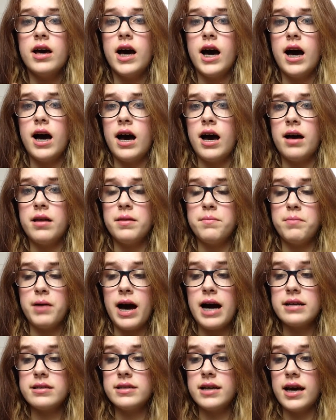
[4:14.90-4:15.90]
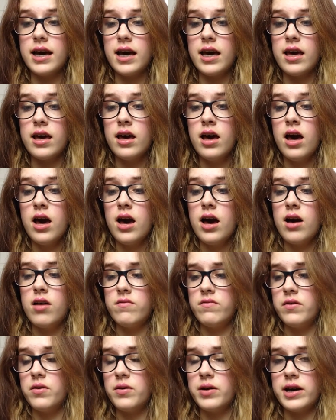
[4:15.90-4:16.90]
the bad day.
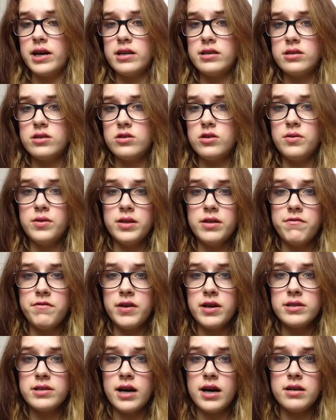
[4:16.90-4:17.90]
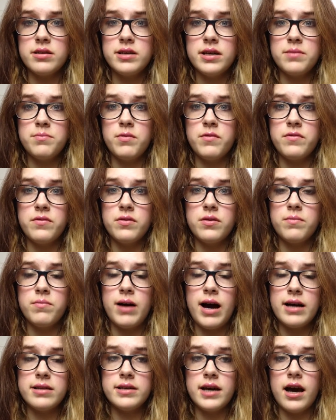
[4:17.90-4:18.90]
Avoid doing the things I did before the
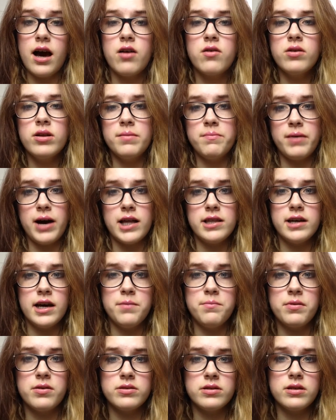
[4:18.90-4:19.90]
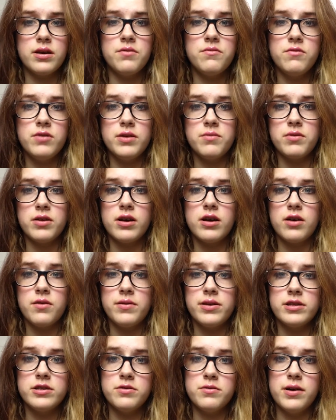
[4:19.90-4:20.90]
bad day. I call it bad day because I don't really want to
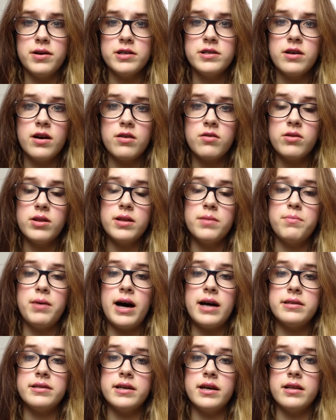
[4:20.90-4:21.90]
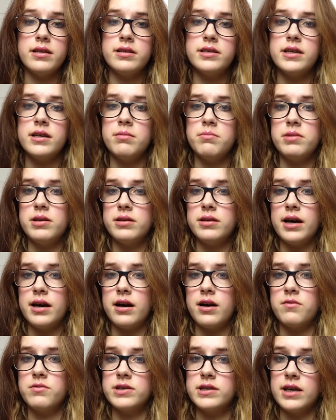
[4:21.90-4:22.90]
go into it. So I call it the bad day, the day
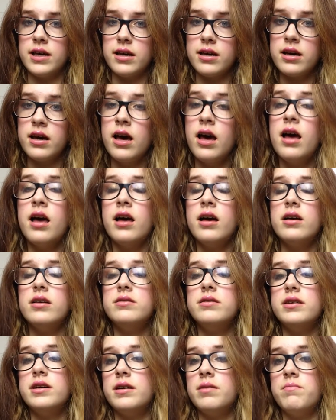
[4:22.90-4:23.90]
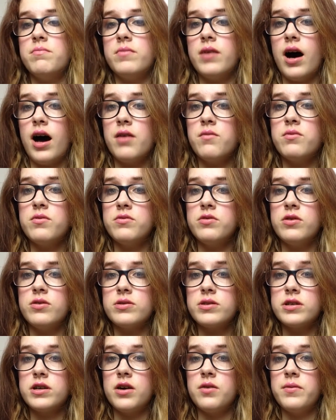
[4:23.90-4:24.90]
I was sick. Then I will
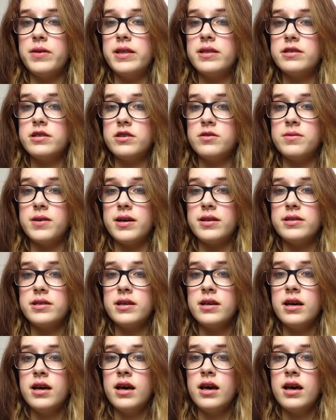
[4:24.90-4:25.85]
not go into it.